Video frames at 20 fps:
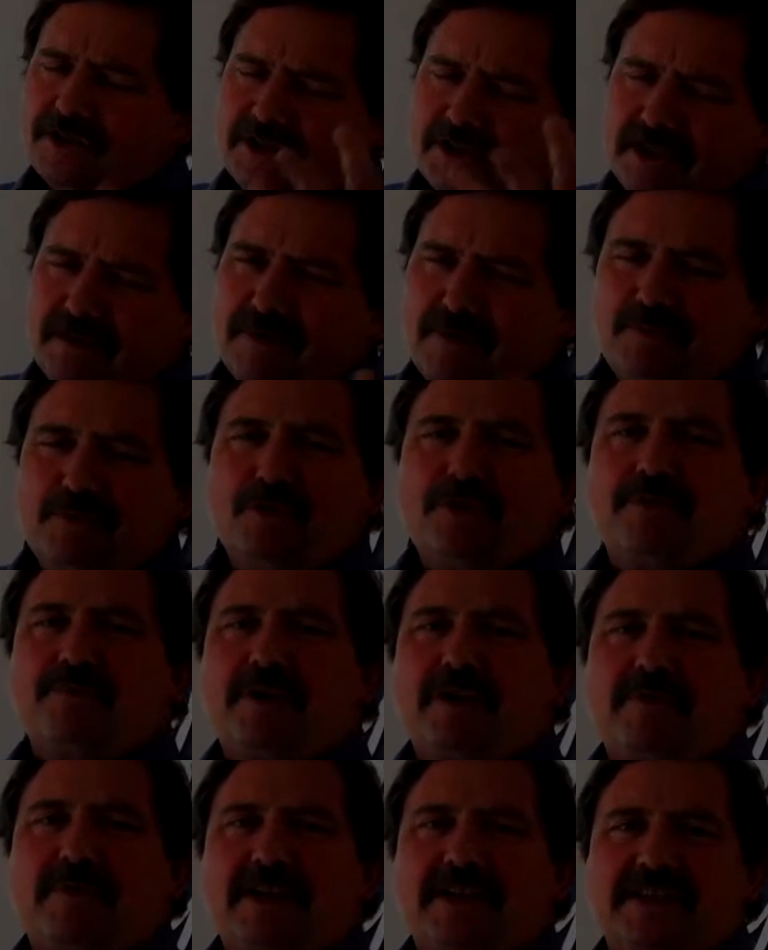it's a little bit more than
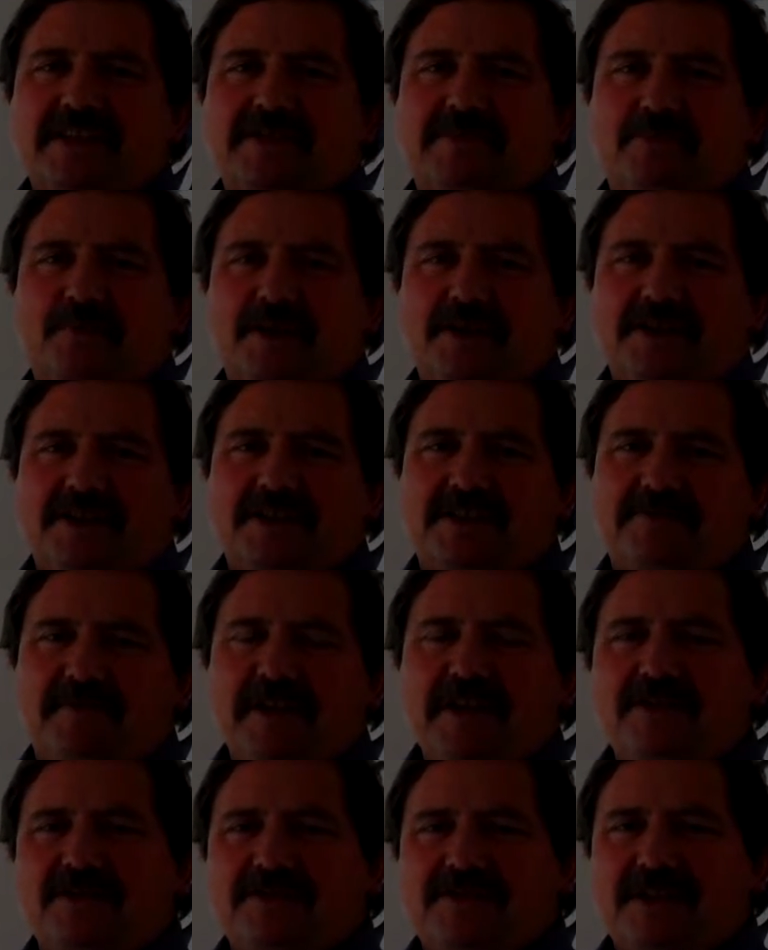what I wanted to
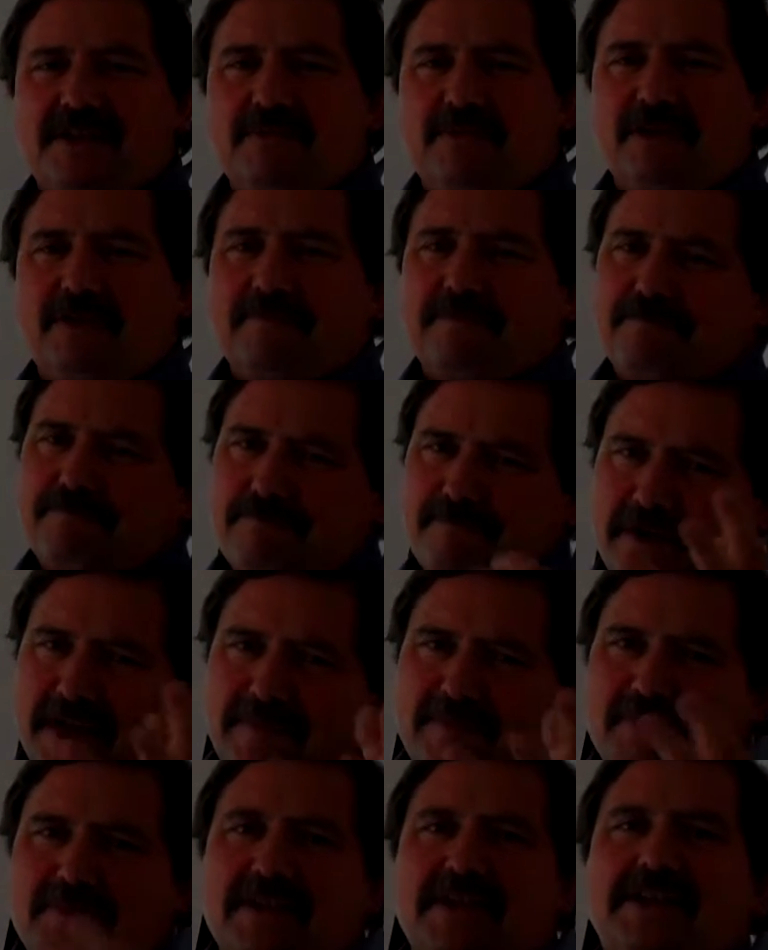spend, you say, well look,
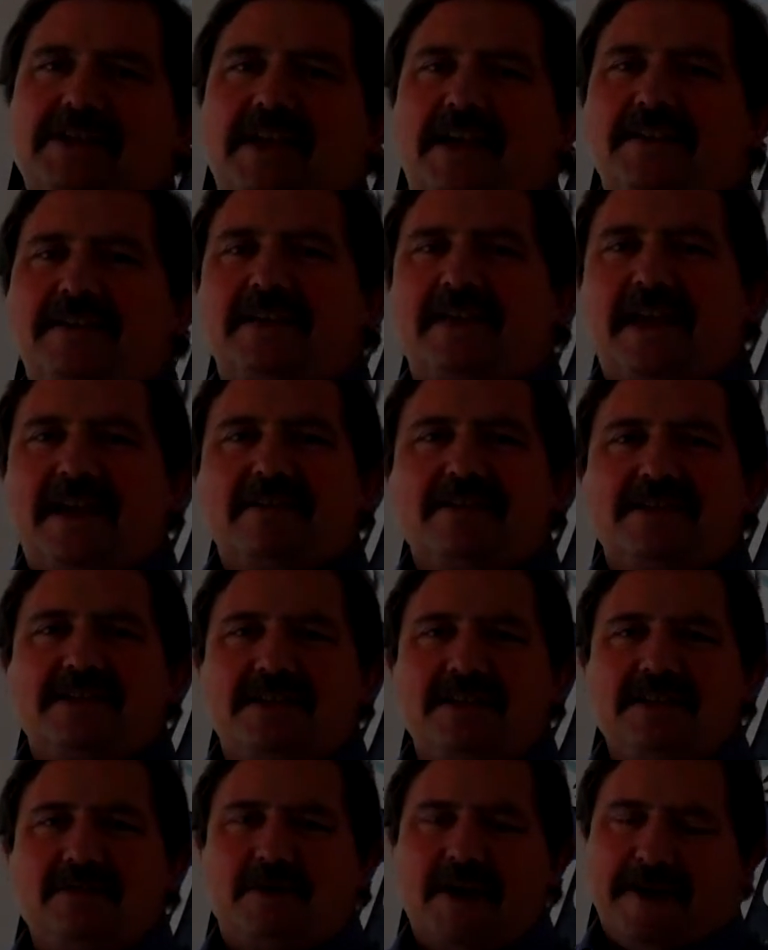maybe we could take the
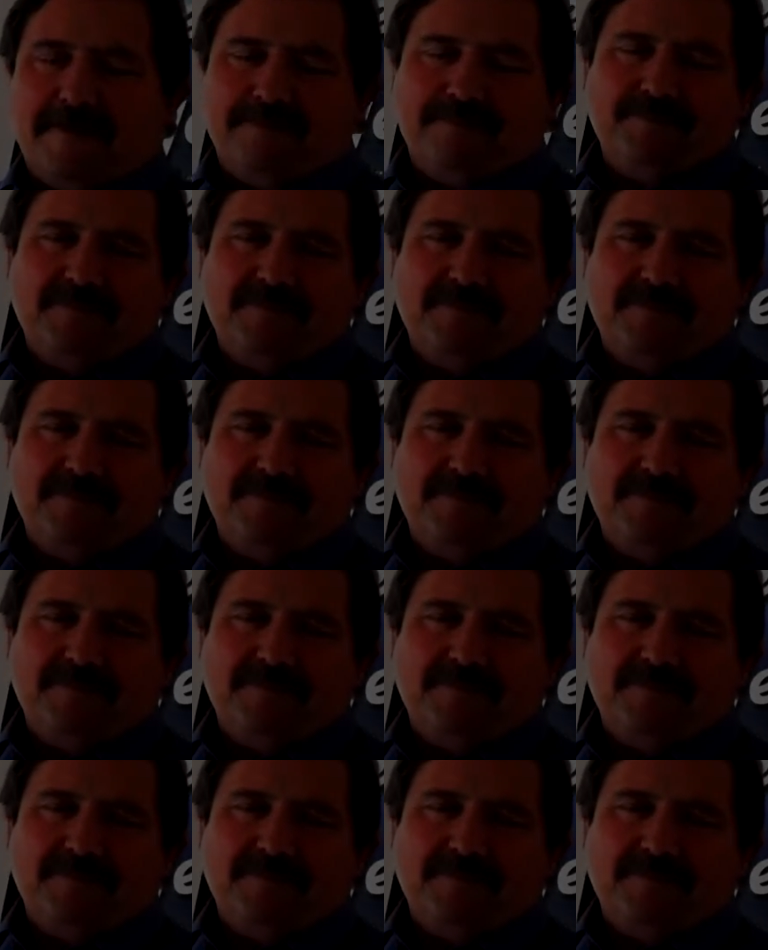guarantee away.